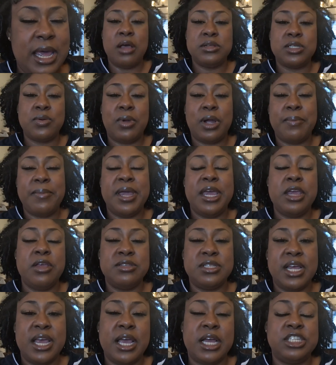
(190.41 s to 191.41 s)
I also recommend
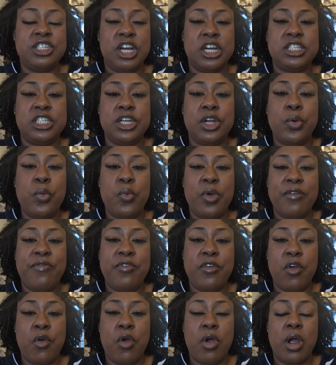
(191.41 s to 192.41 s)
using that in conjunction
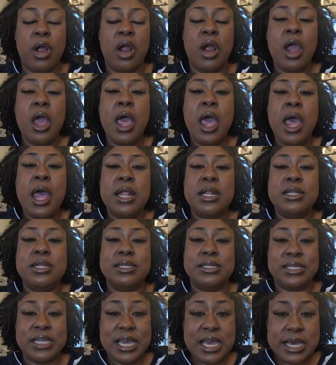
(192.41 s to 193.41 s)
with your
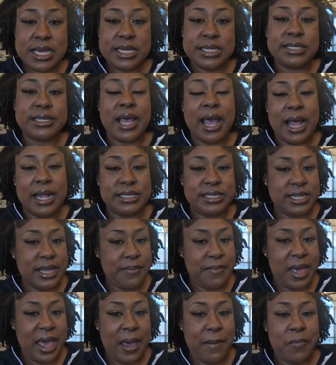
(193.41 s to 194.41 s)
disease
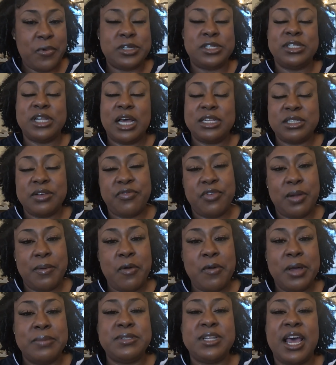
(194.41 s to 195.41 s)
concept map, which is also free
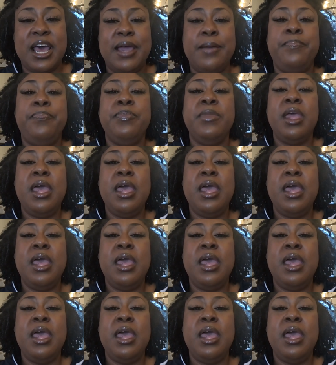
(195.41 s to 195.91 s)
on my website,